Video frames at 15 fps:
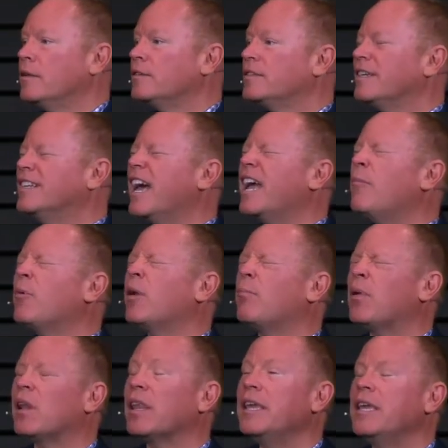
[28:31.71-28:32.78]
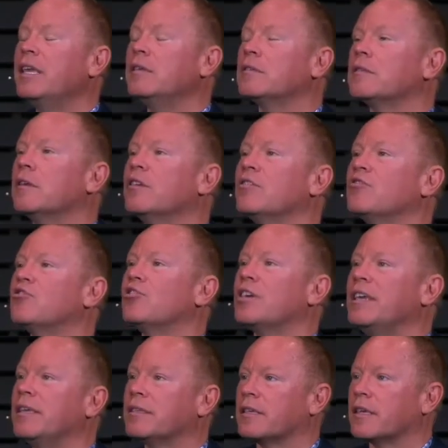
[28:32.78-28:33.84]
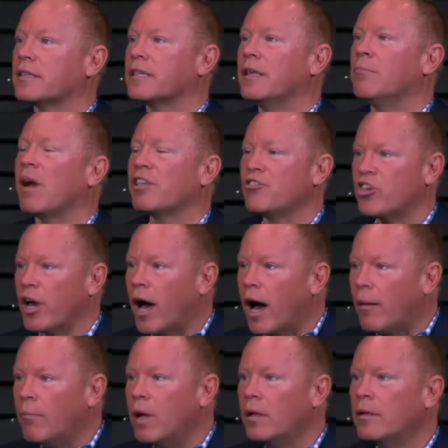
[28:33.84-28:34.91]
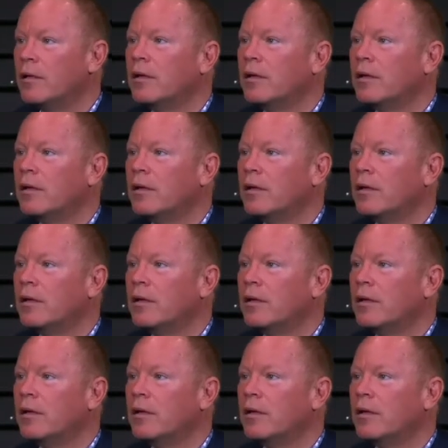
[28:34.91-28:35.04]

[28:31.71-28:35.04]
Today I'm going to please Jesus in my job.